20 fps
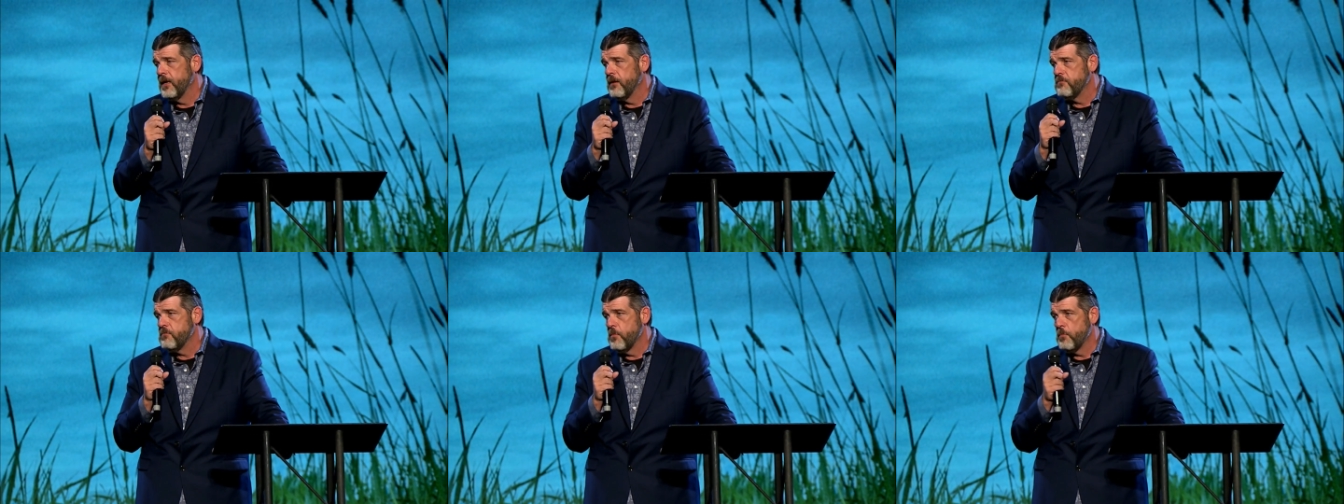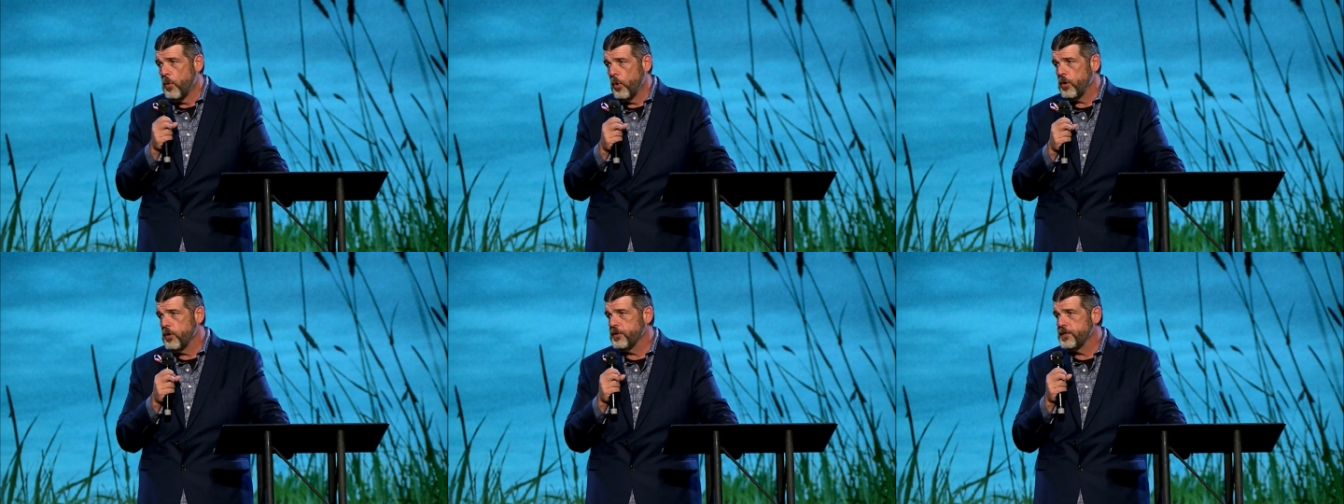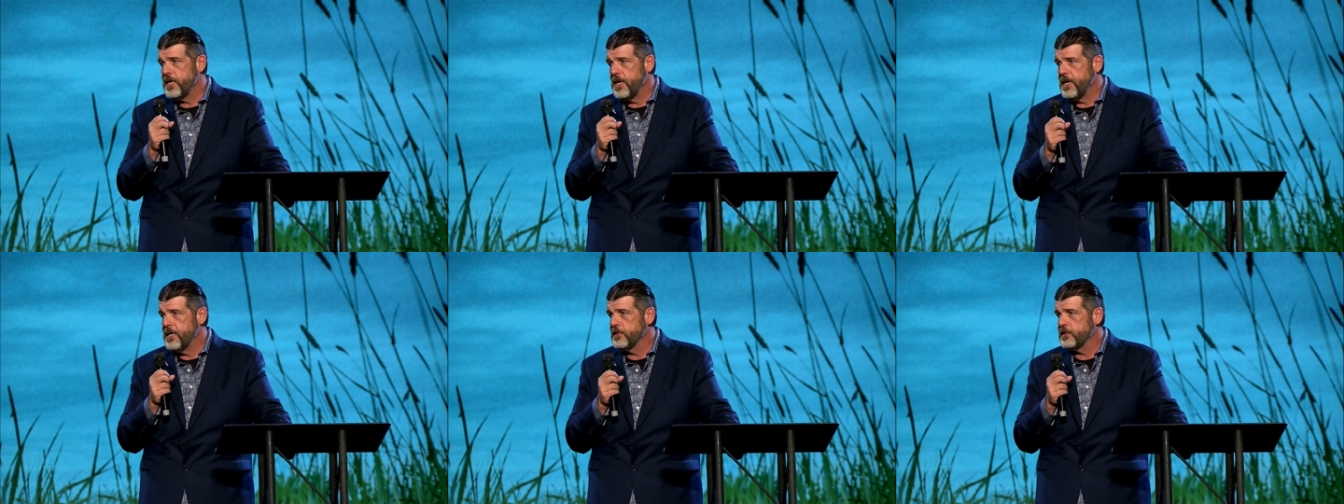Memorial
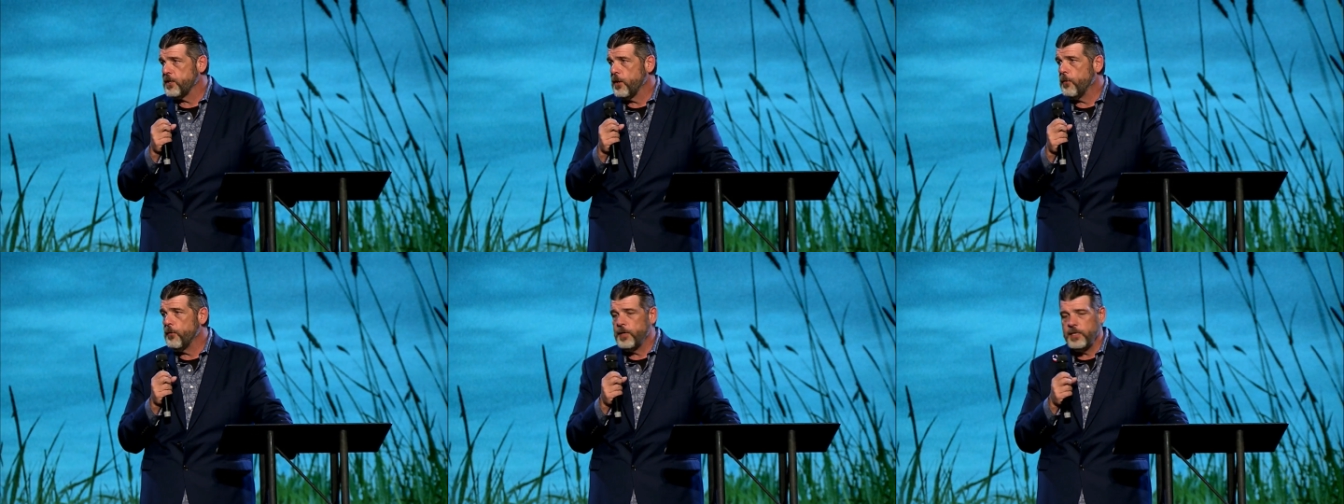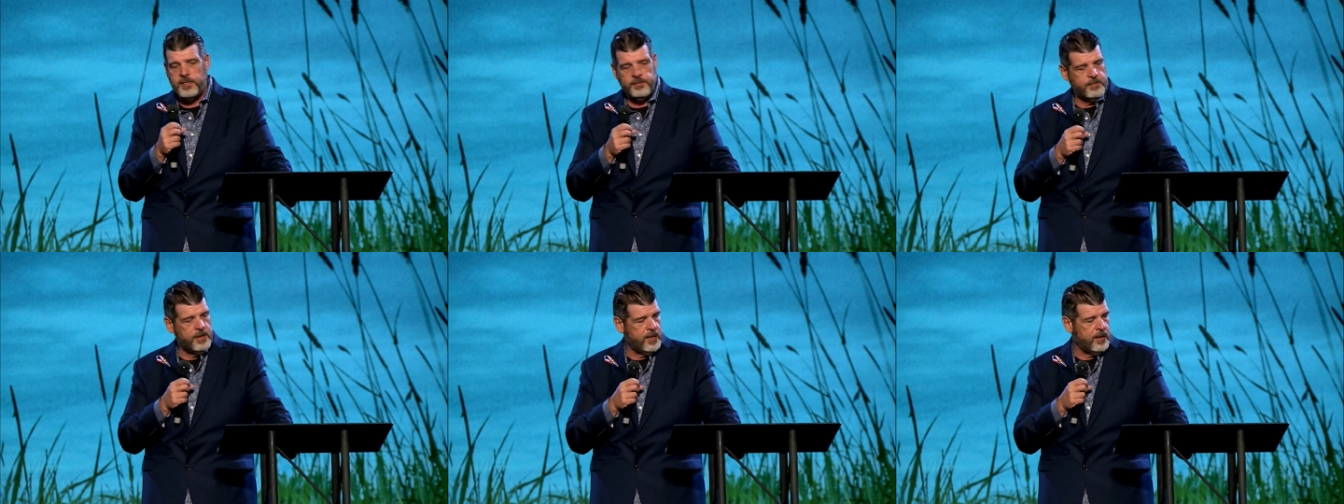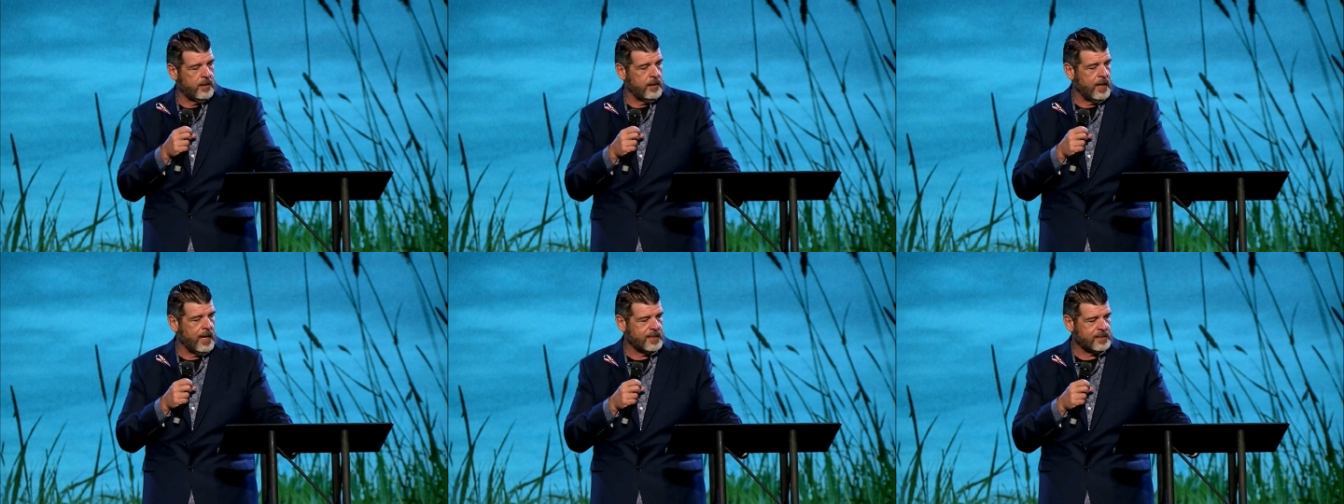Day has always meant a
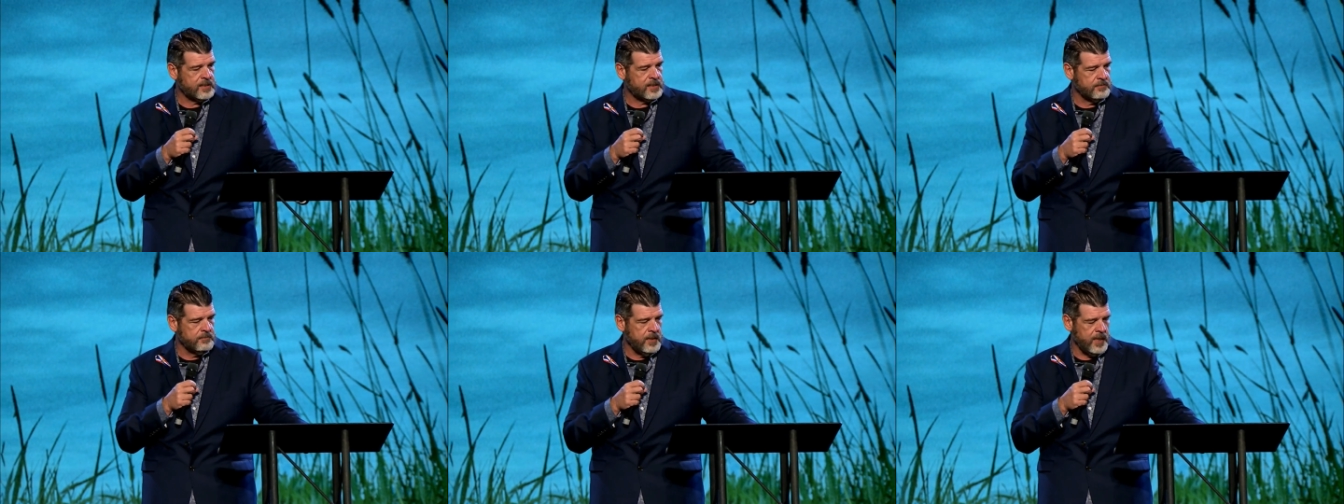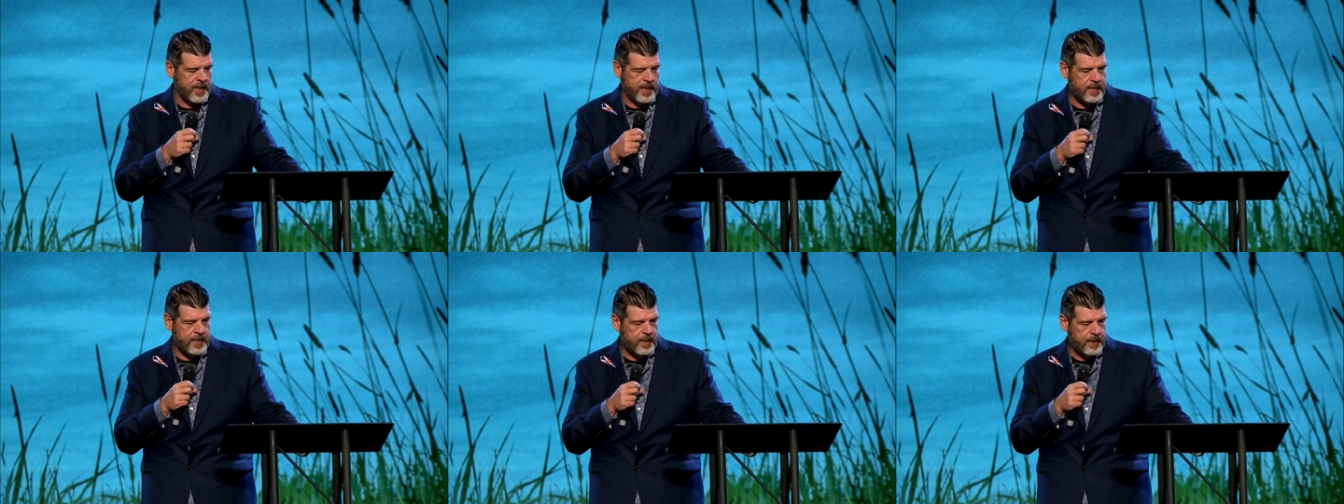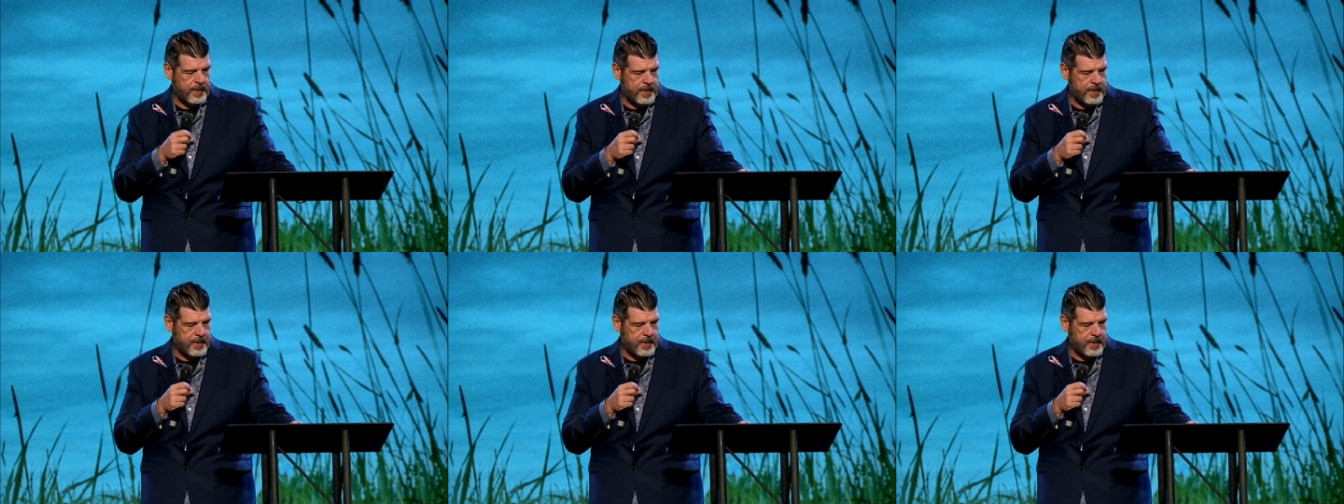lot to me.